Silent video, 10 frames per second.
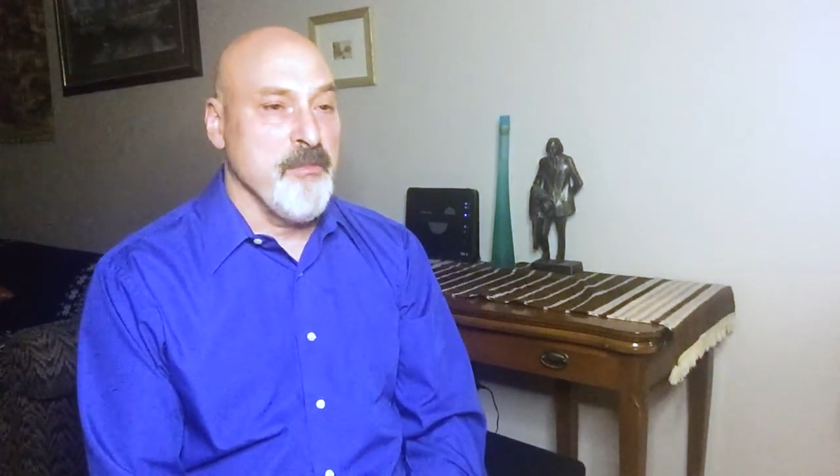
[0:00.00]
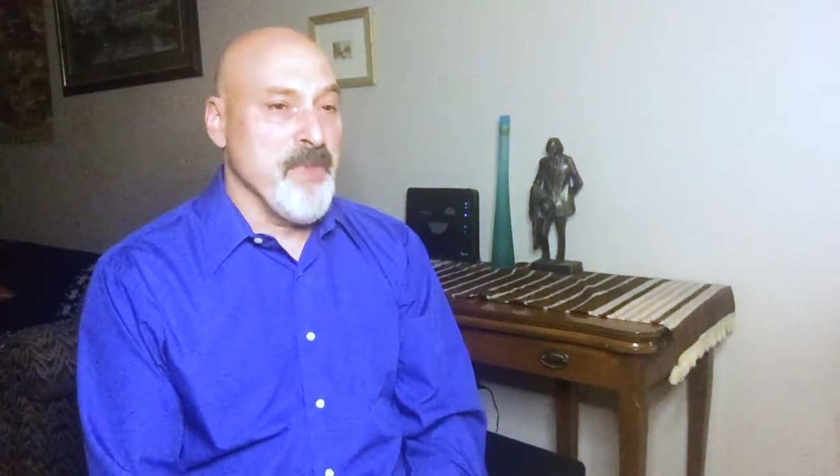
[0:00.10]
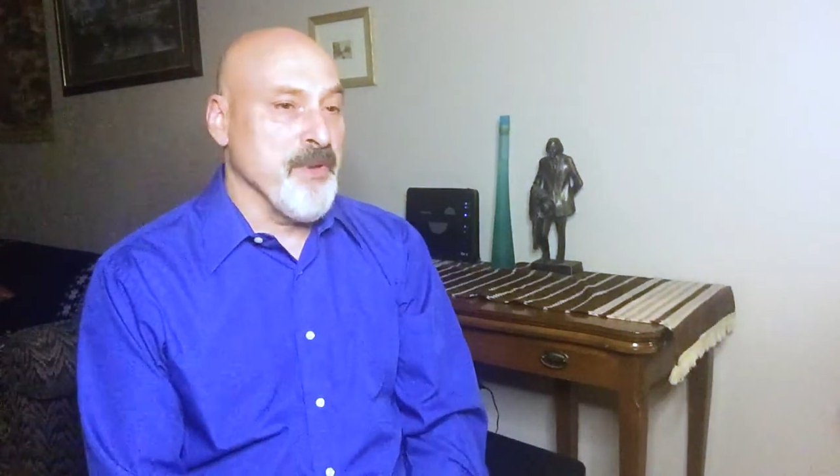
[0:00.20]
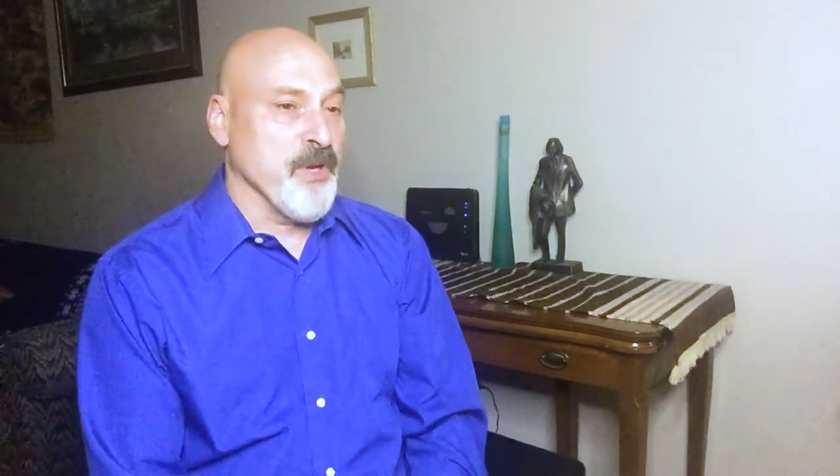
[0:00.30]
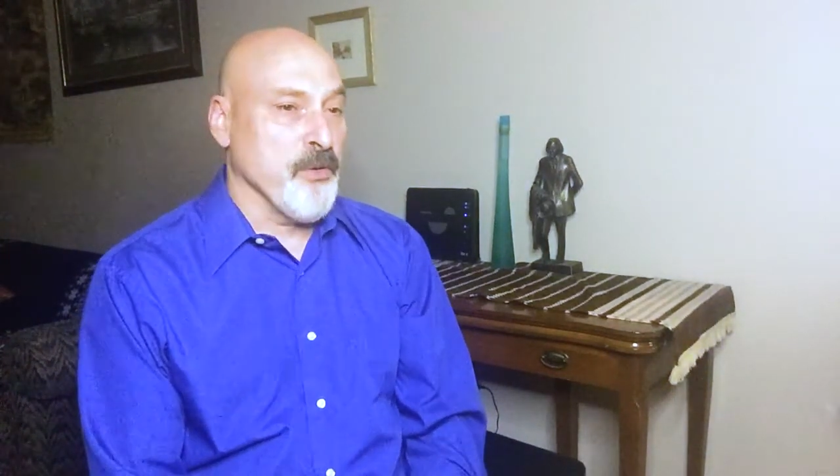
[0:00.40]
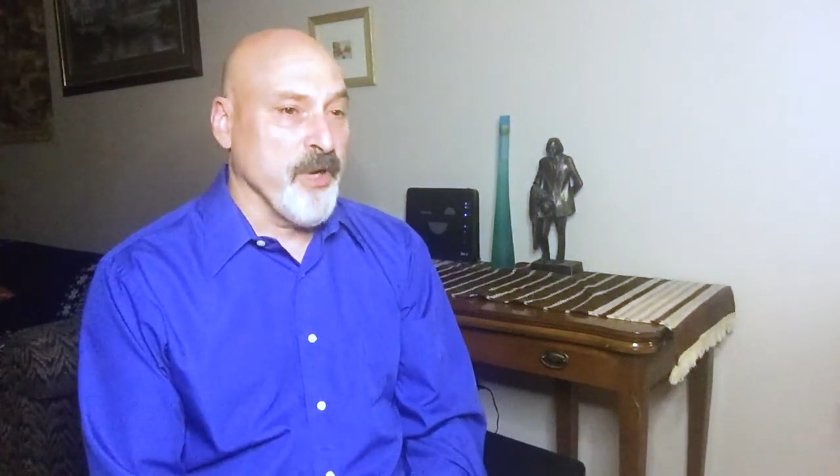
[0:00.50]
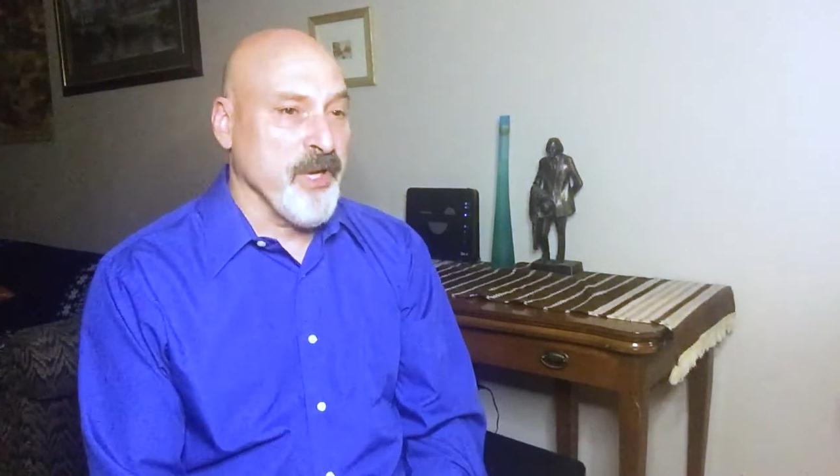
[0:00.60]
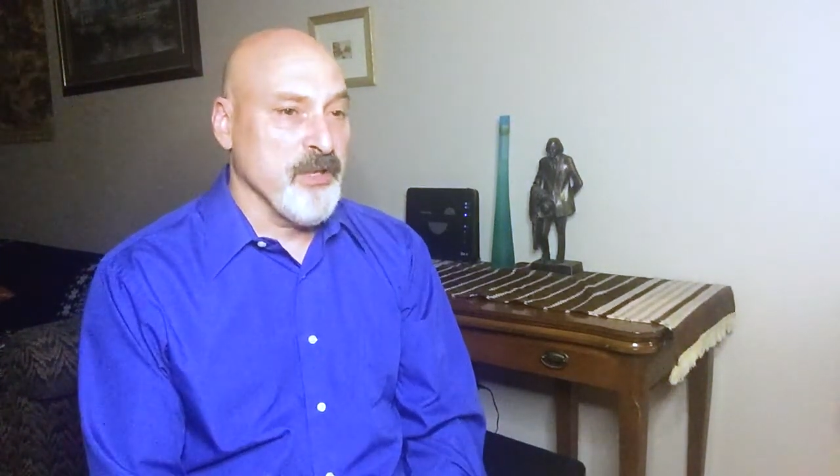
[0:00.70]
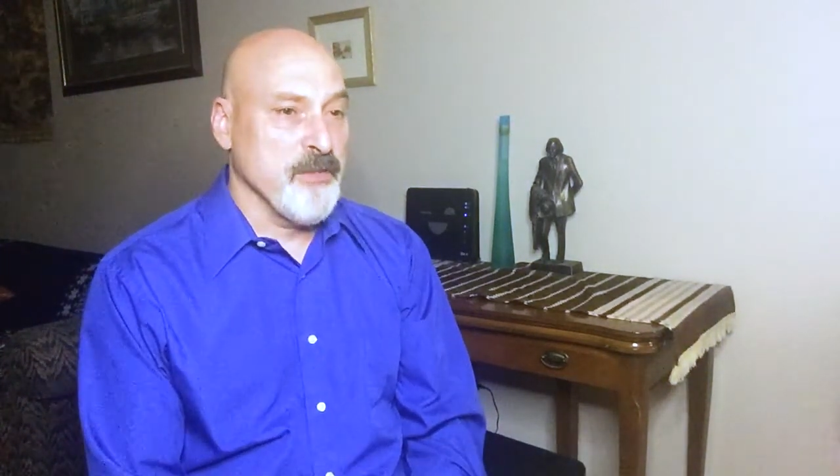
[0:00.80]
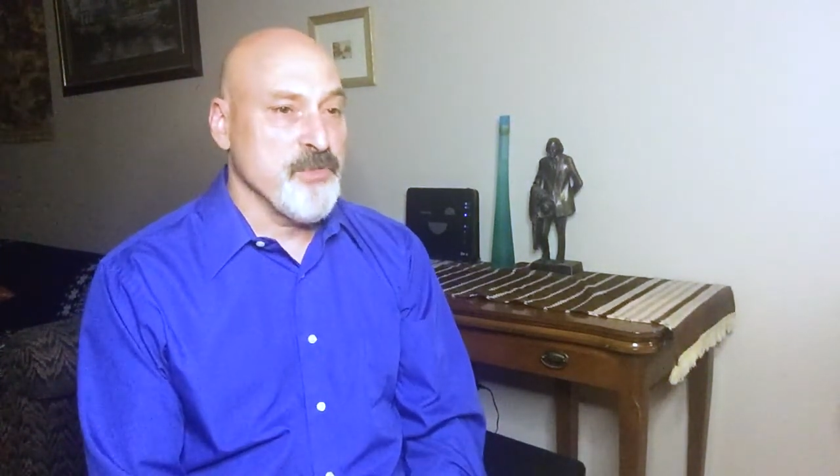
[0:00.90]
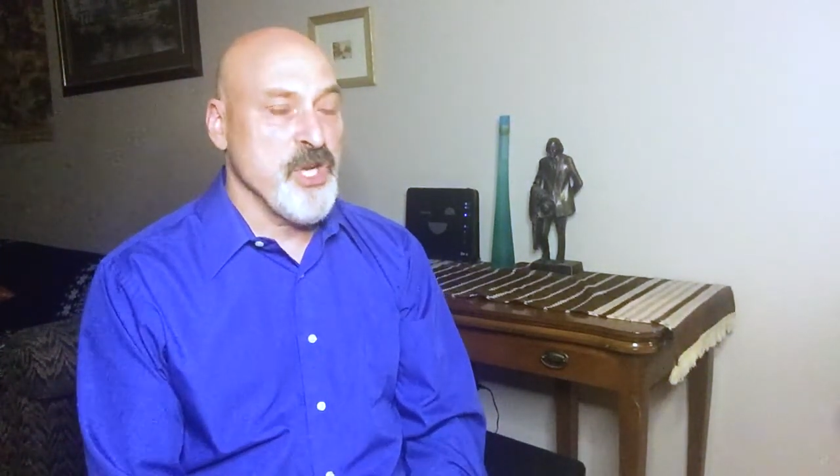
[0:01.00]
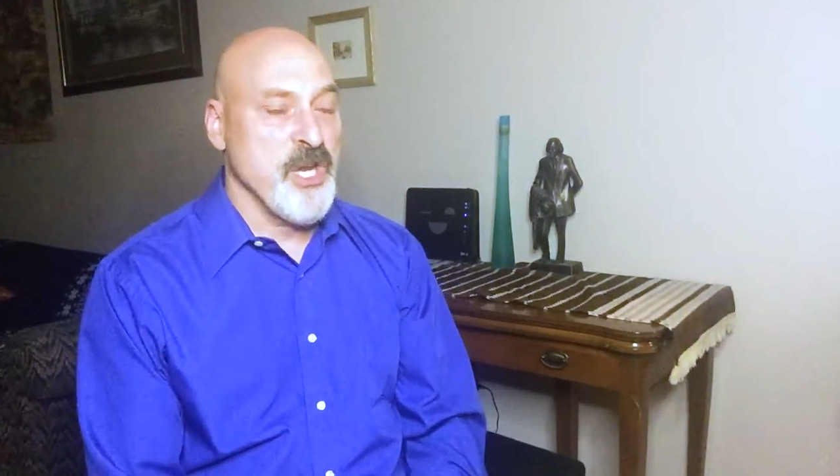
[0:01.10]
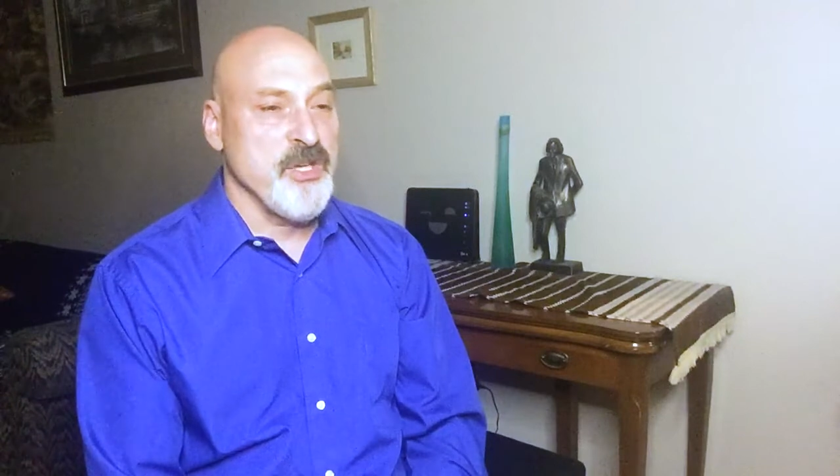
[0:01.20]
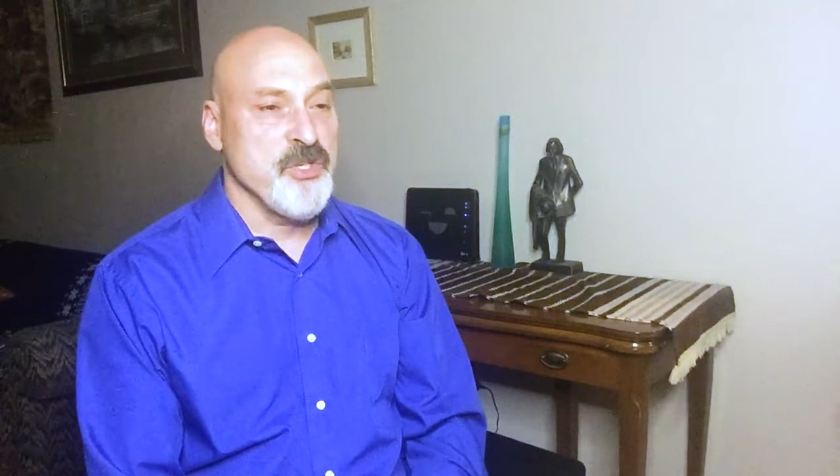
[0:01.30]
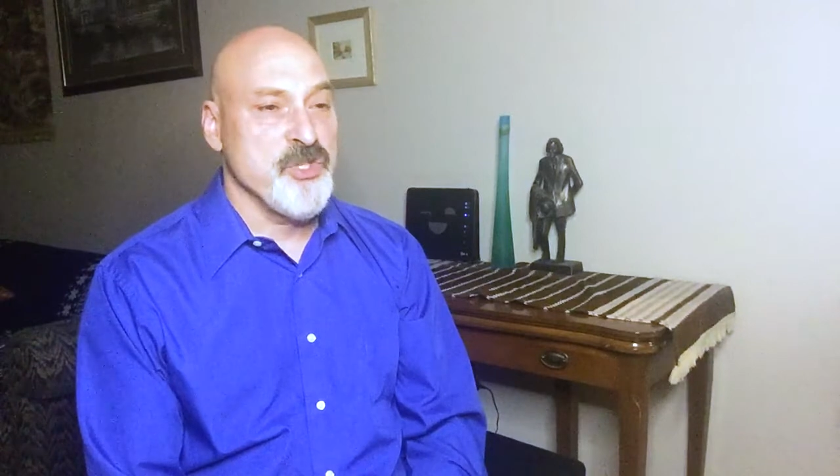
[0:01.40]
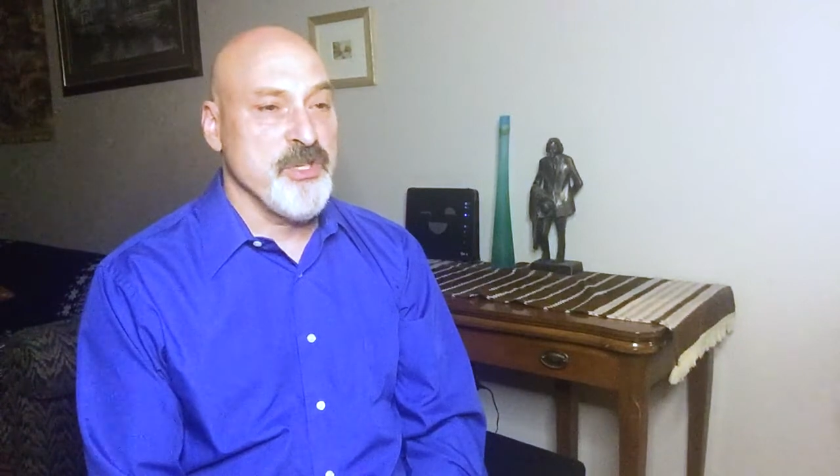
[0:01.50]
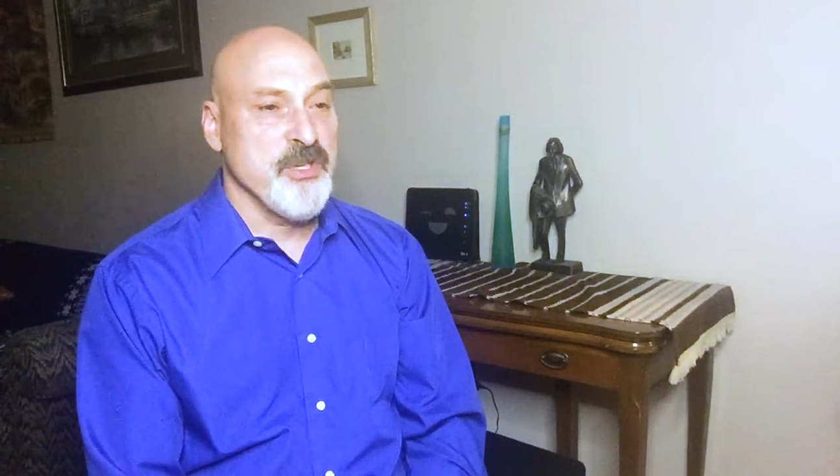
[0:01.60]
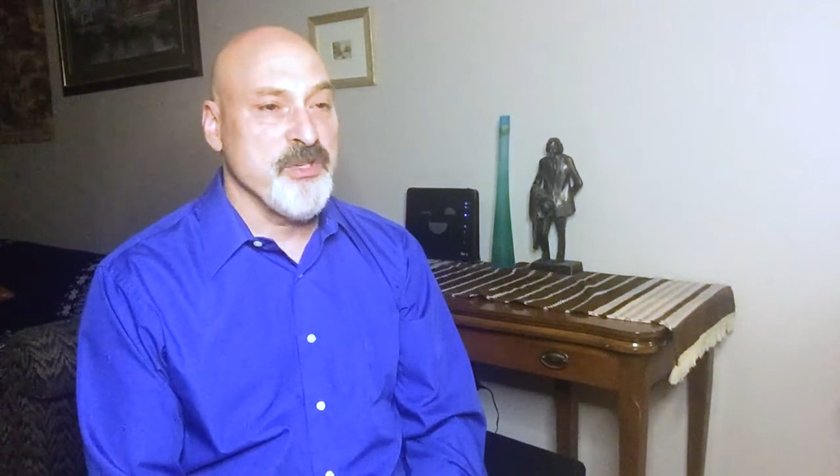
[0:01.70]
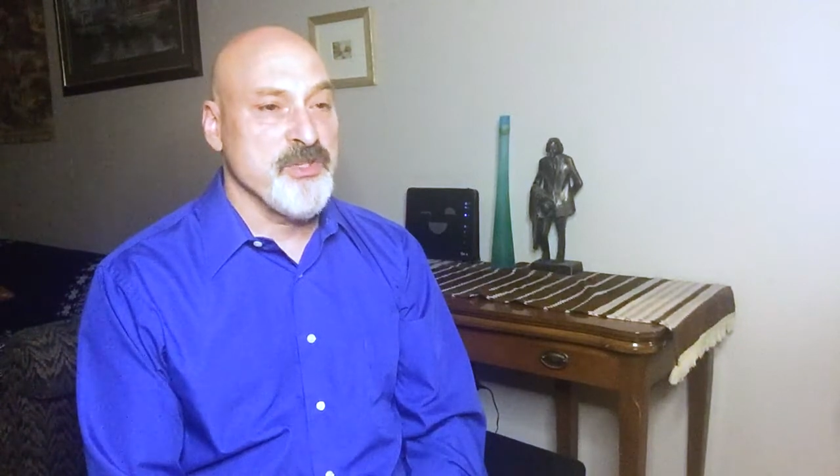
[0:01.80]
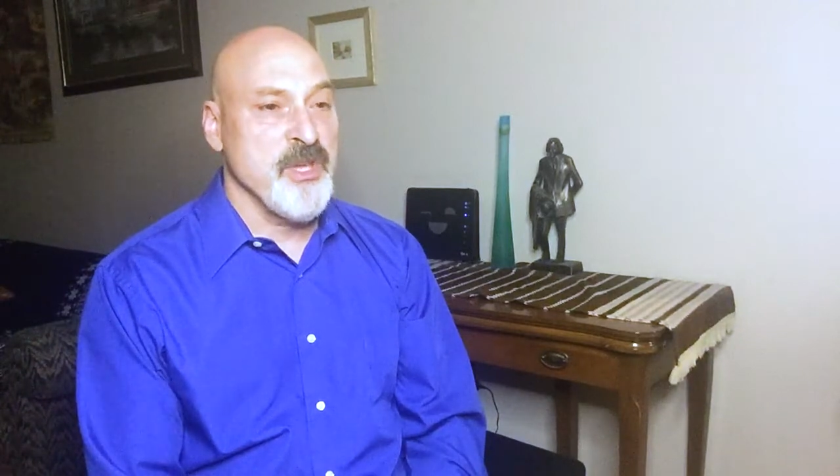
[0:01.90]
maybe curriculum
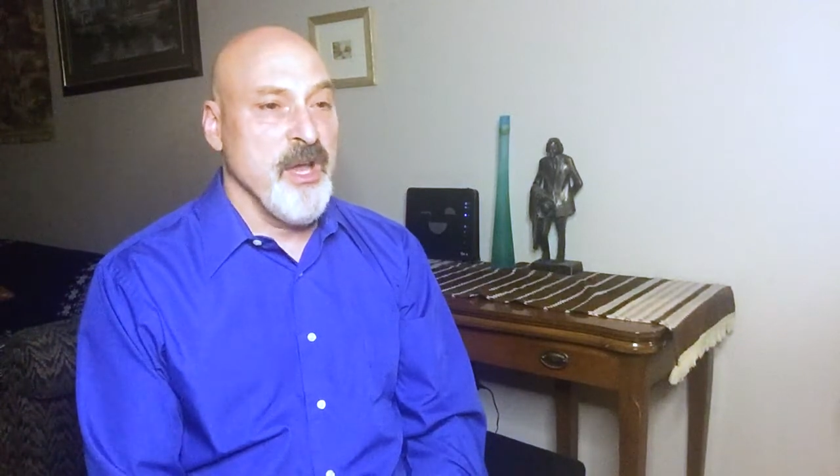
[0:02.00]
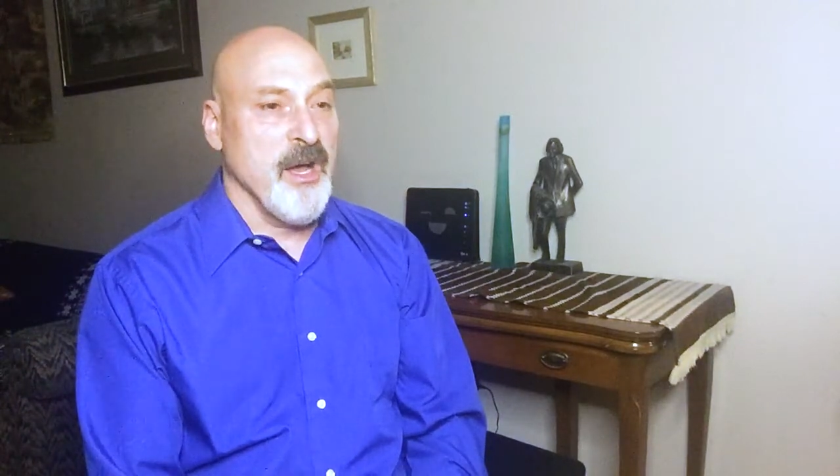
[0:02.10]
changes,